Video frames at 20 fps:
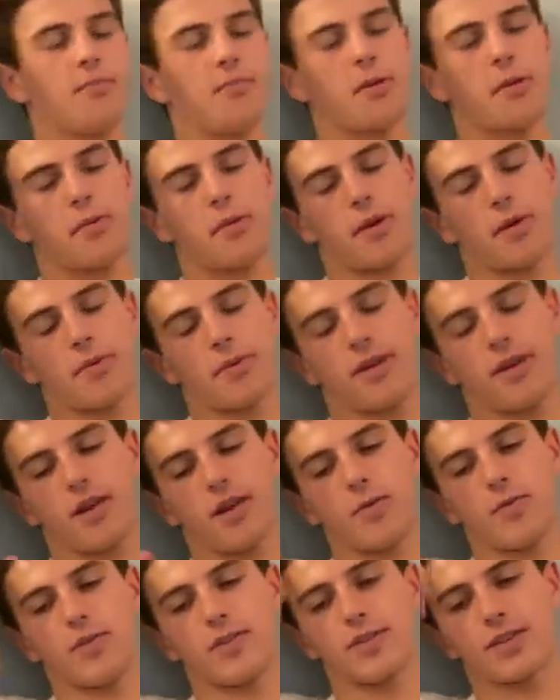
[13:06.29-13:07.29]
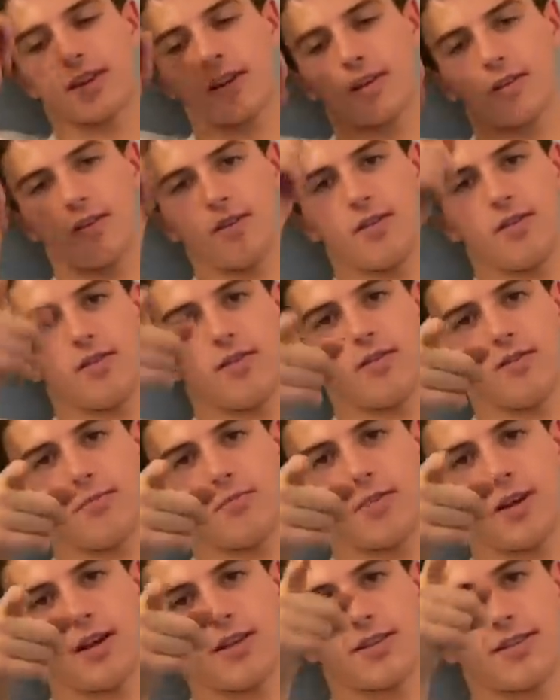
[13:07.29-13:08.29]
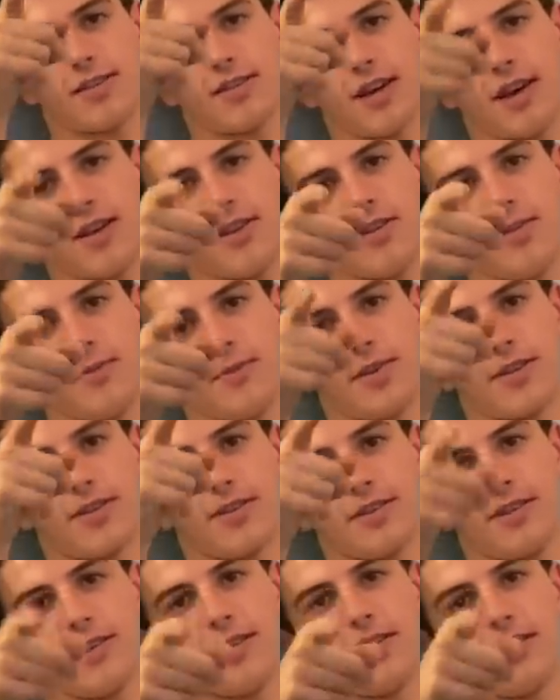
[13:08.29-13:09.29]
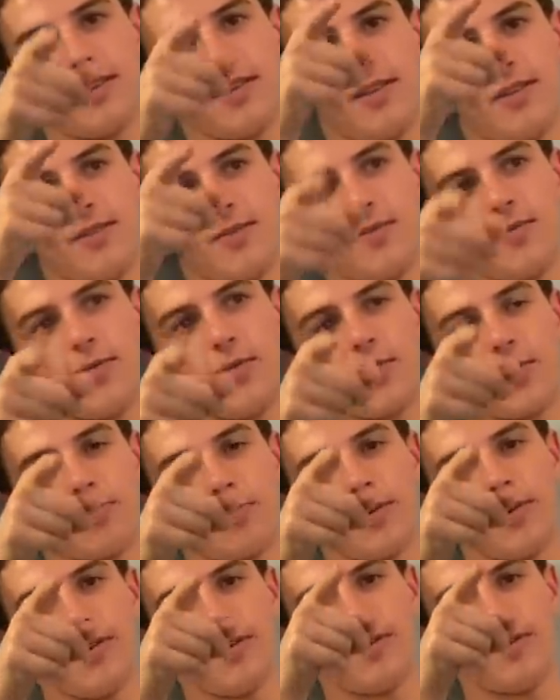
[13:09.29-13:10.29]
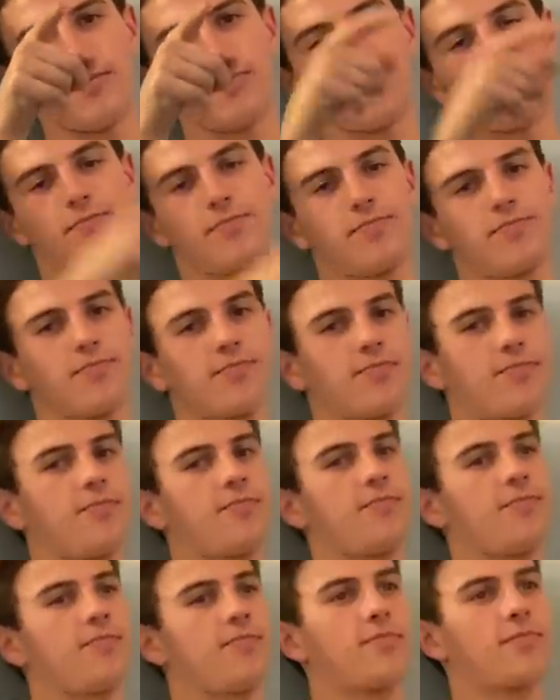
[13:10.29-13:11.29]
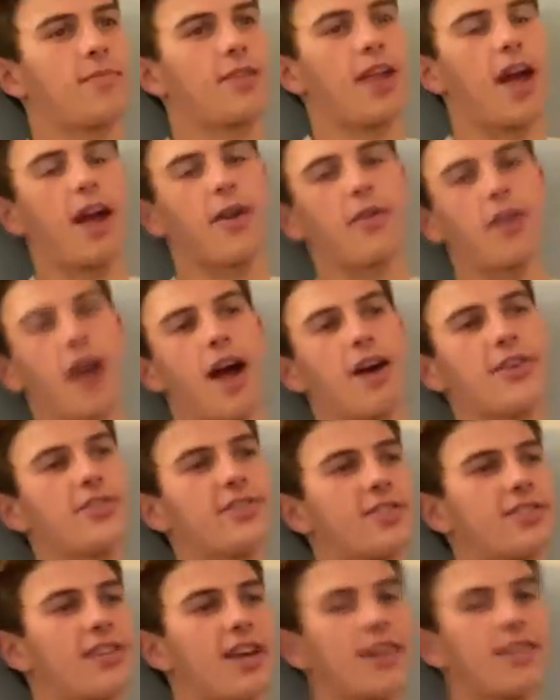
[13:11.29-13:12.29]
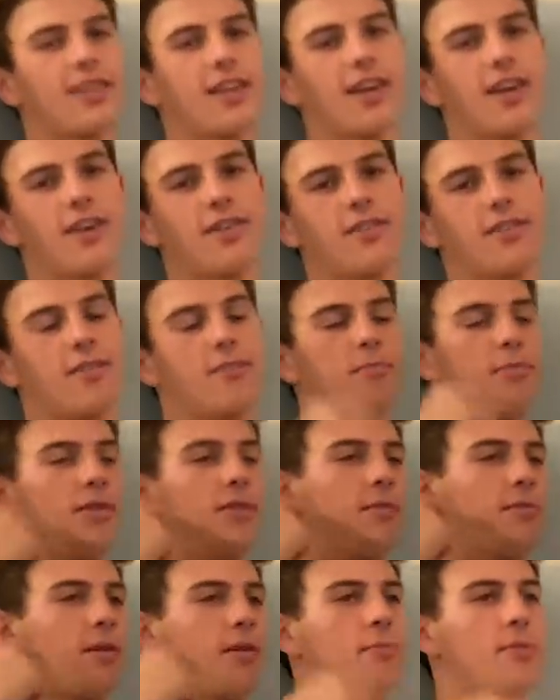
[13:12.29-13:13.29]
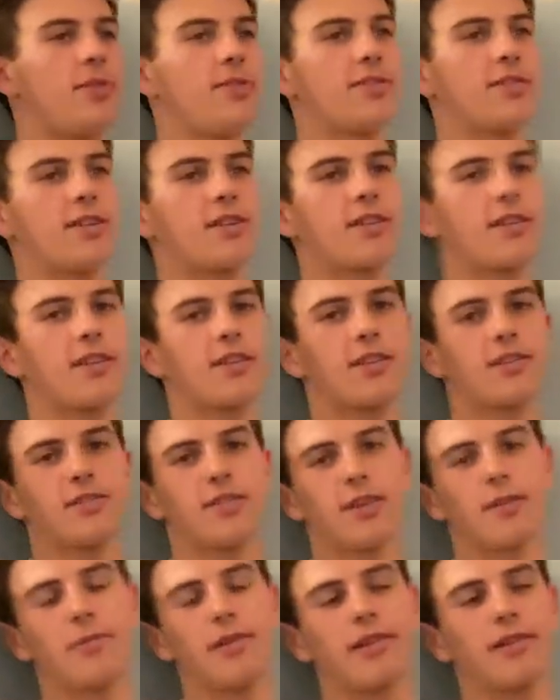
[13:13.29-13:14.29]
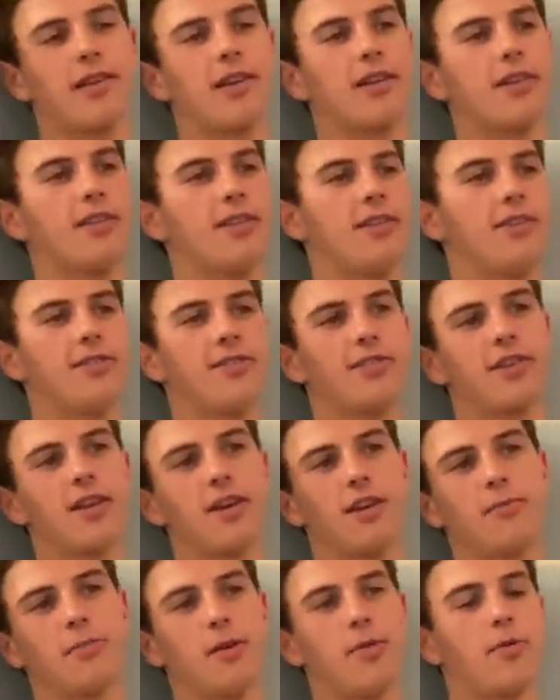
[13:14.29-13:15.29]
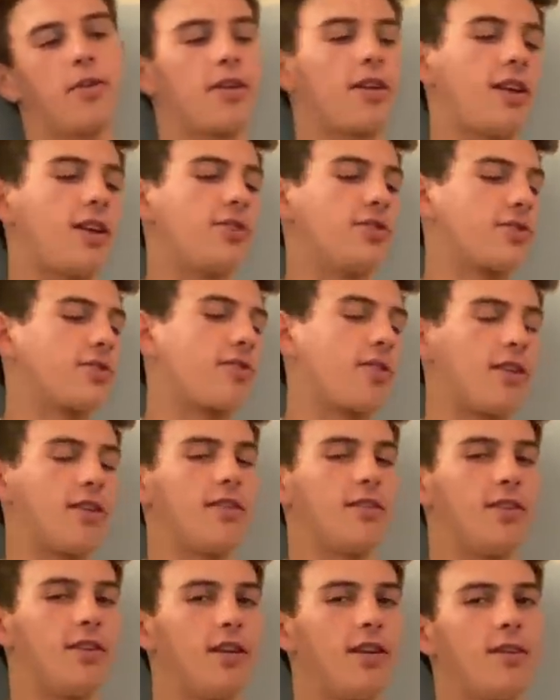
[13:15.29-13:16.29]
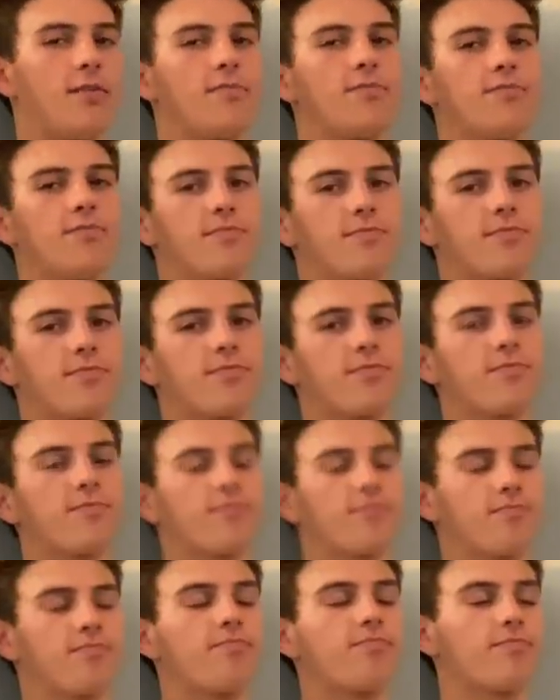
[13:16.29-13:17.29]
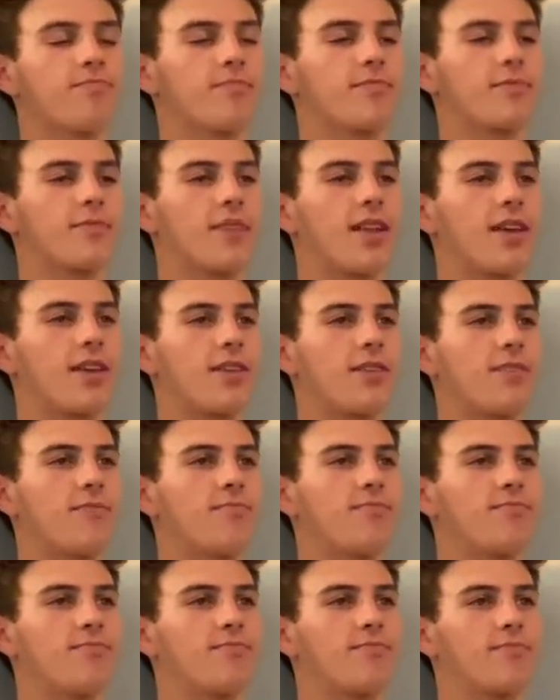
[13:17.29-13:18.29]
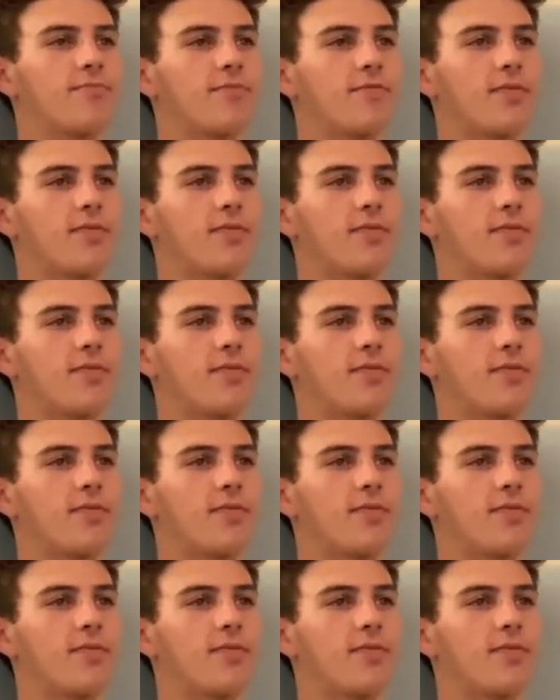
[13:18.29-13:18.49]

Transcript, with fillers: Made me happy today was getting all my stat homework done in fourth period. I, I just sat down, put in my music, took out my calculator, took out my work, and I just grinded it out. Congratulations. Thank nice you. work.